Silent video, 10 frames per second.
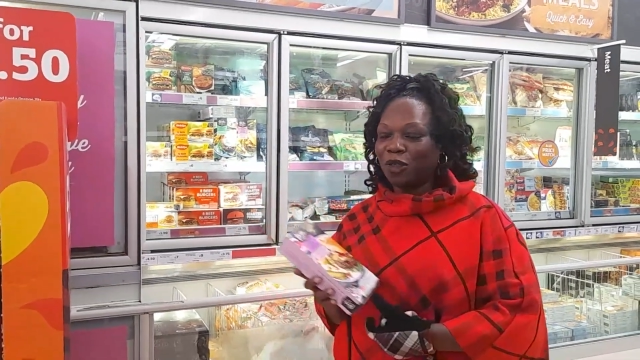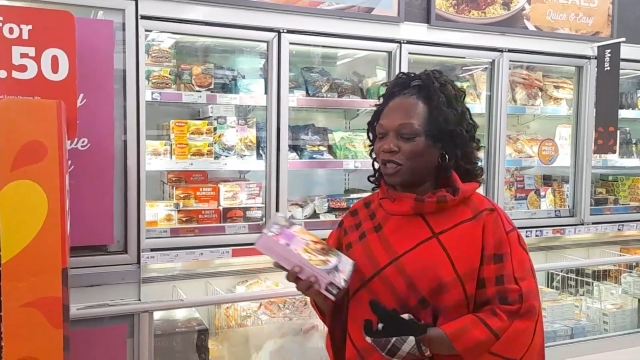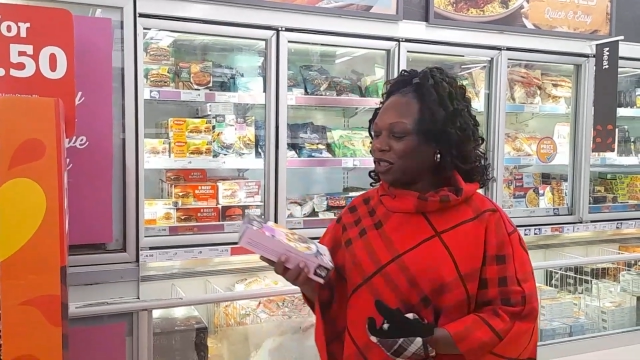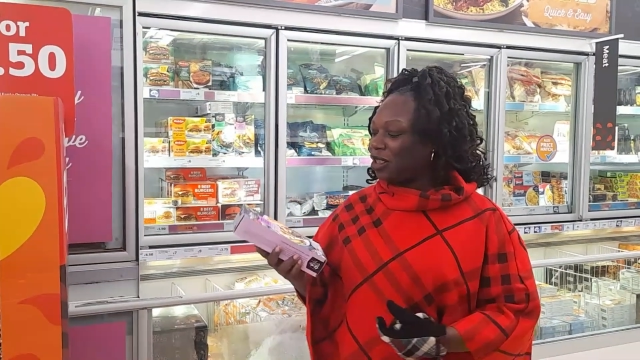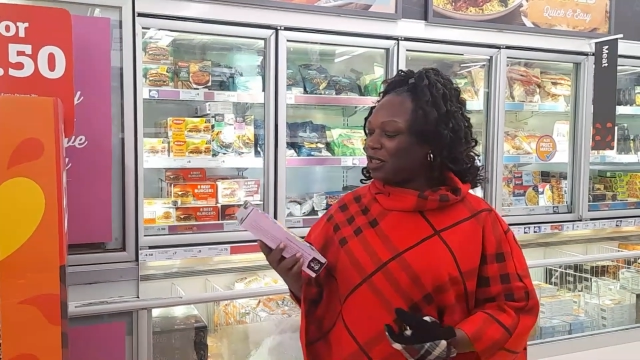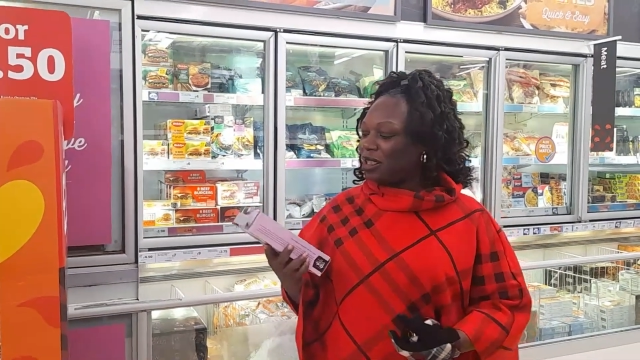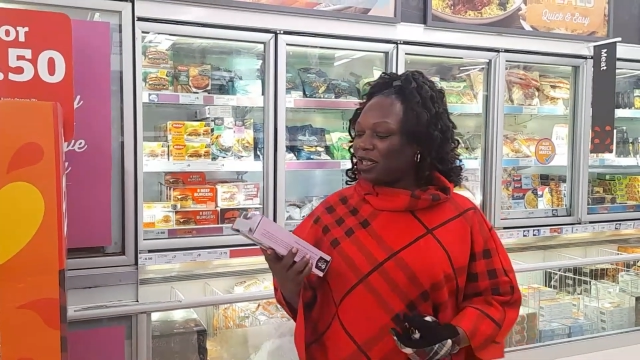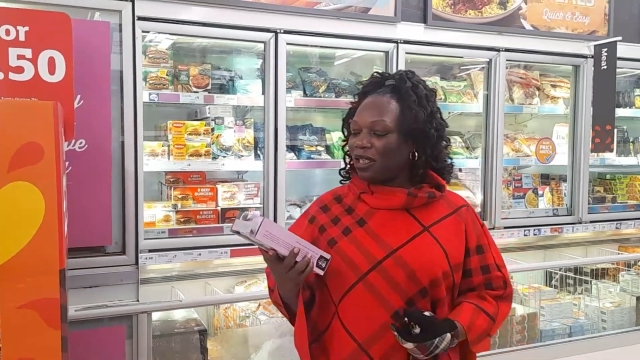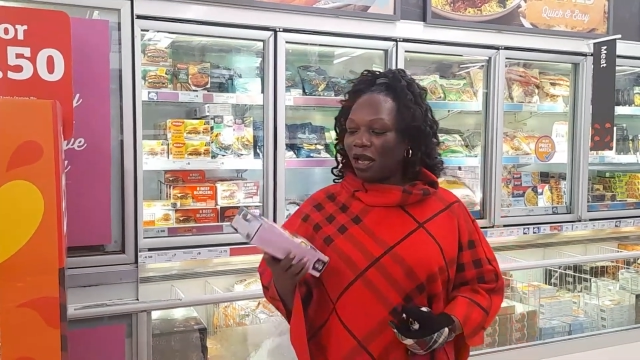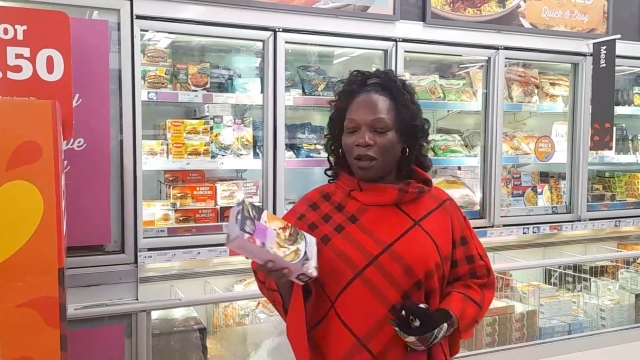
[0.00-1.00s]
which is
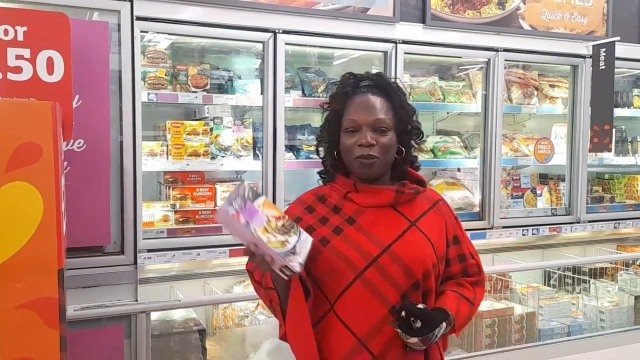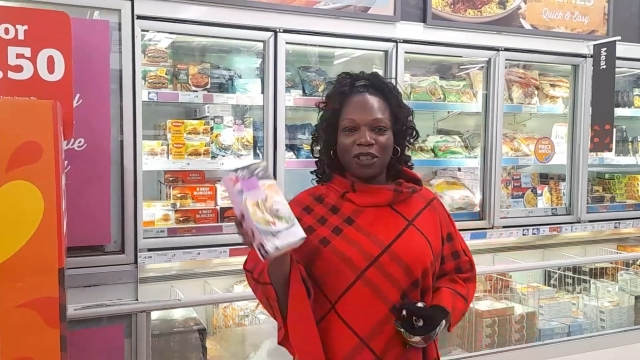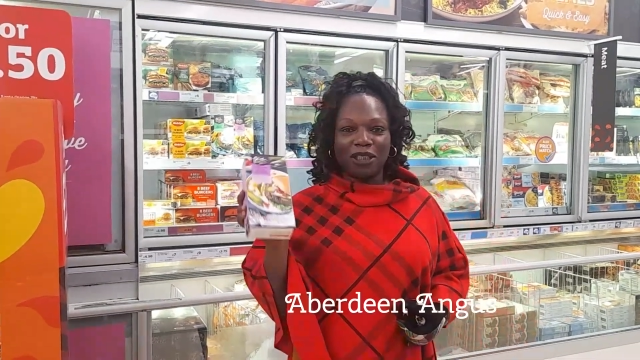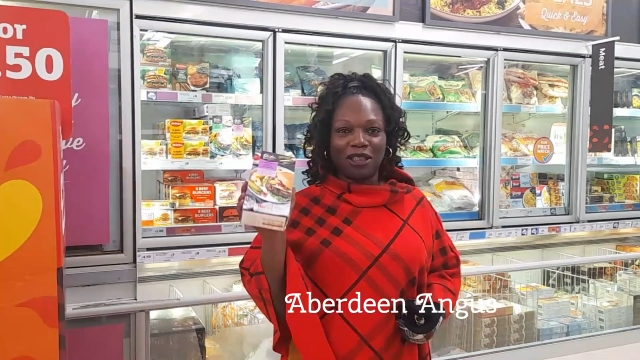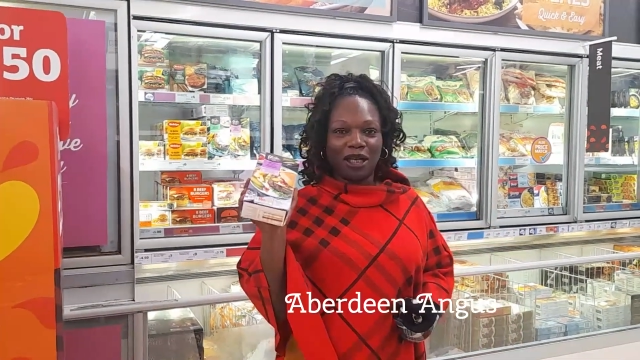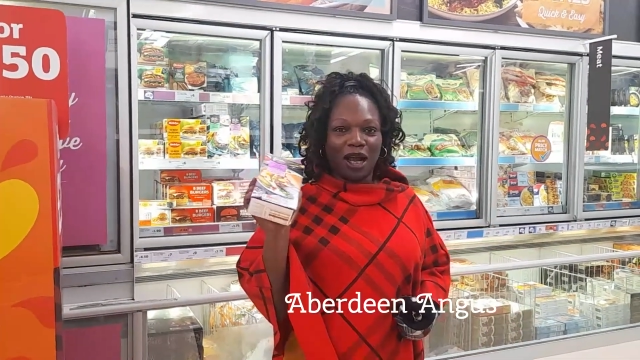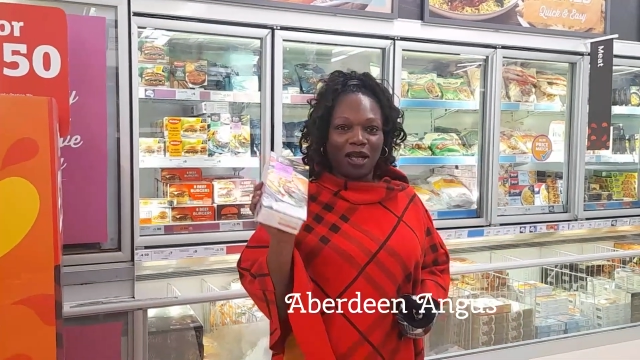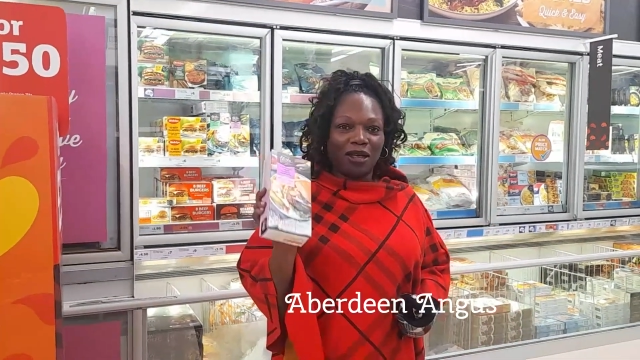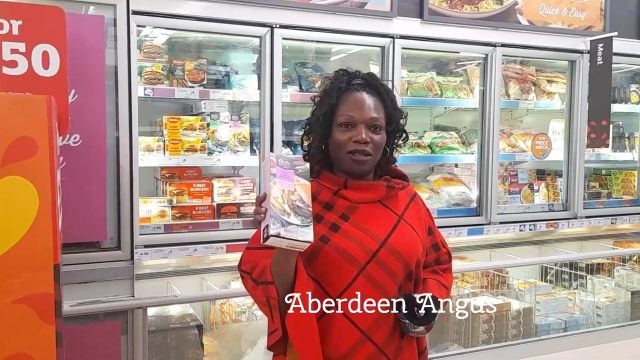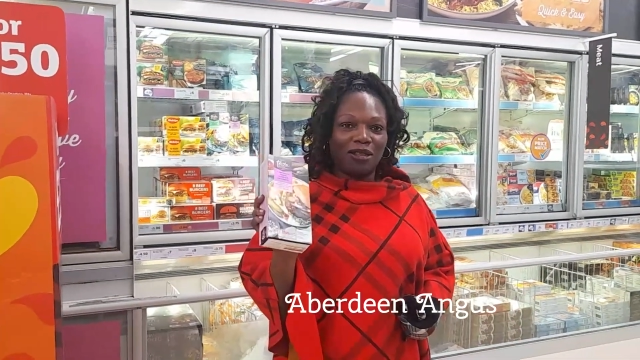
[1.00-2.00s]
the Aberdeen
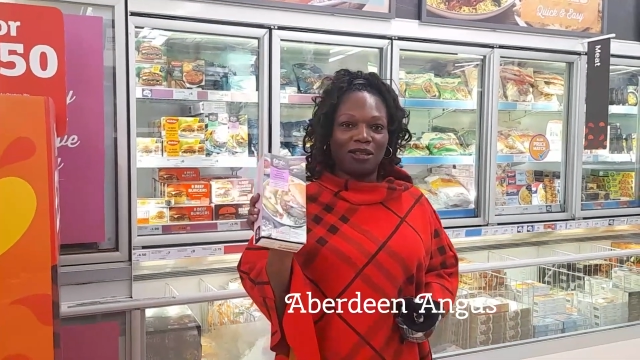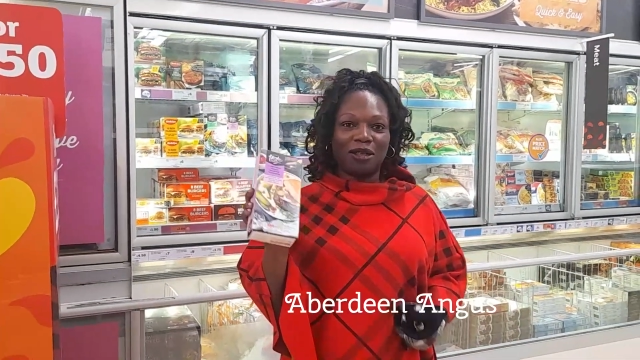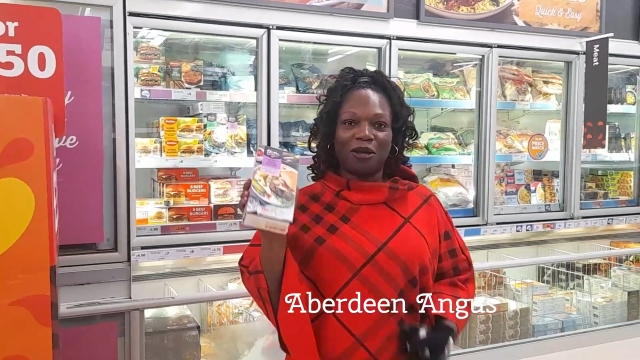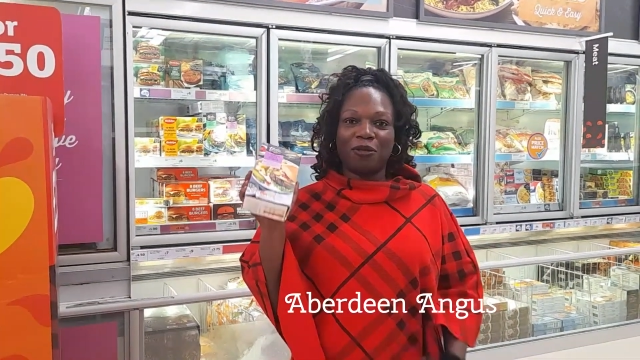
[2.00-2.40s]
Angus